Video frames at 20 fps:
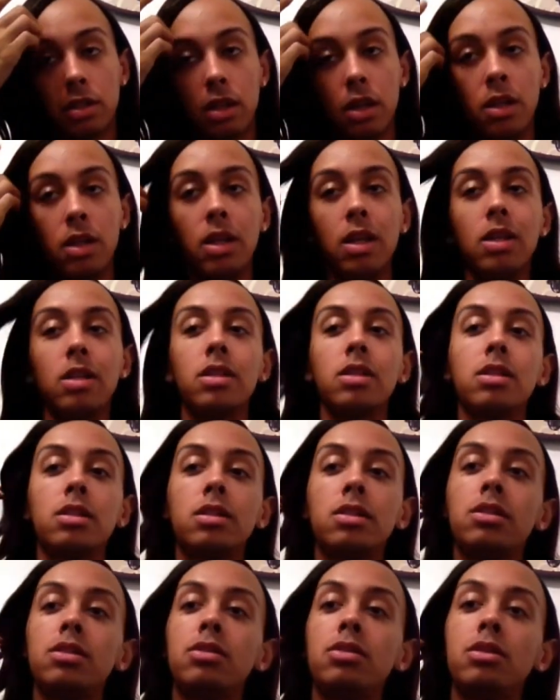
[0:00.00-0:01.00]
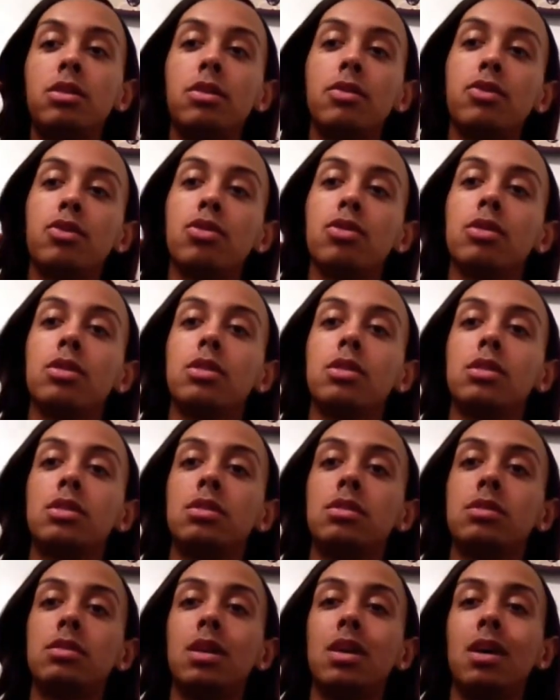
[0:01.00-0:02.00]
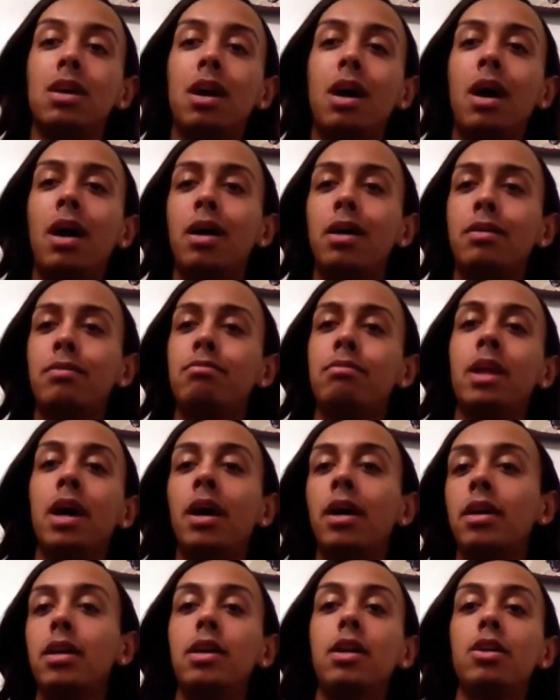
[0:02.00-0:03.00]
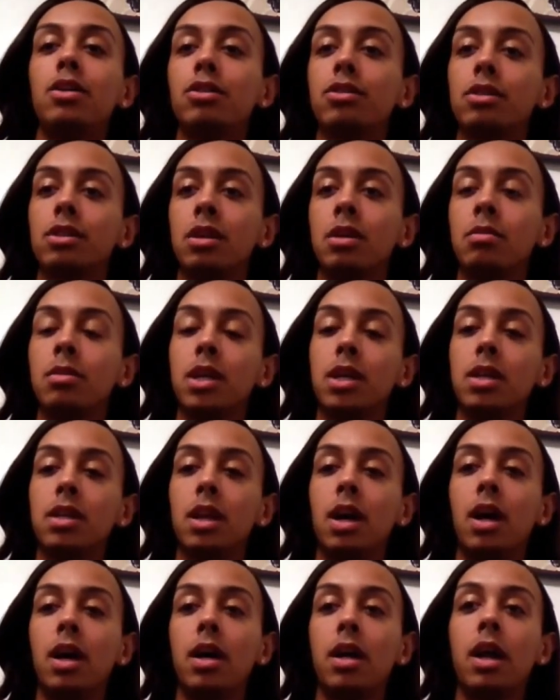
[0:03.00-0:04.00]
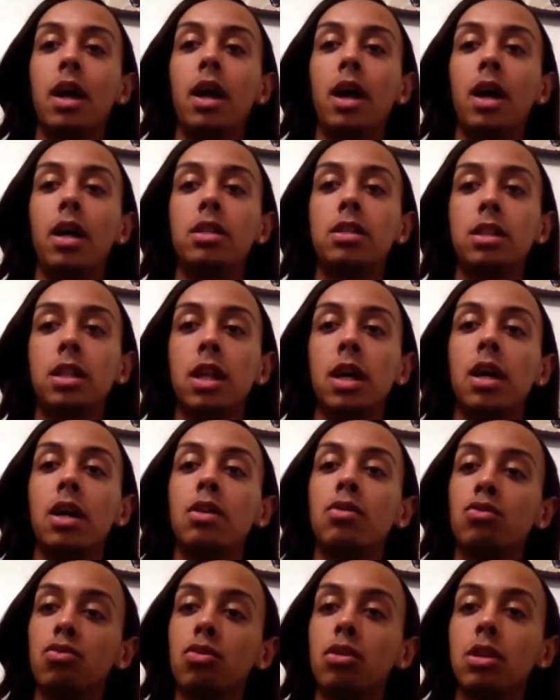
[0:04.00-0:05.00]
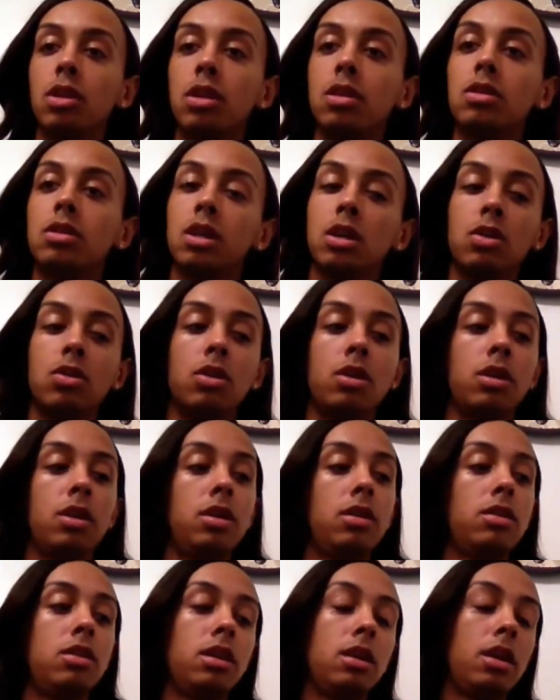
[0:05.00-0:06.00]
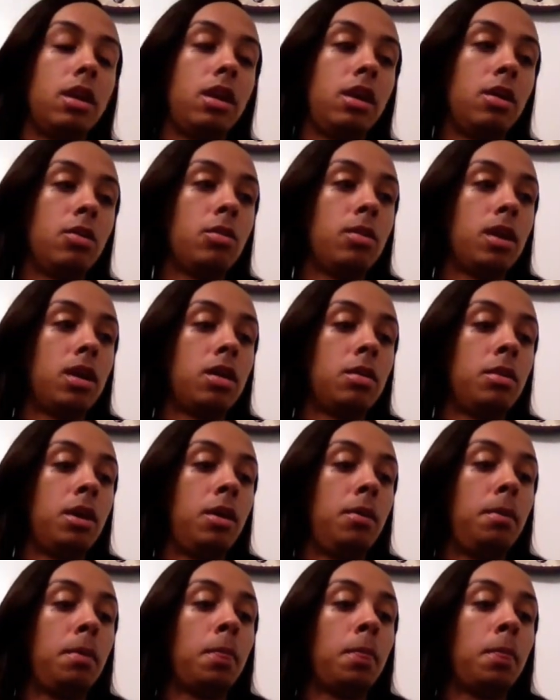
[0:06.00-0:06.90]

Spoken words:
Unless, you know, of course, I knotted it or something like that, and I had to, like, really tug on it, then a hair would come out.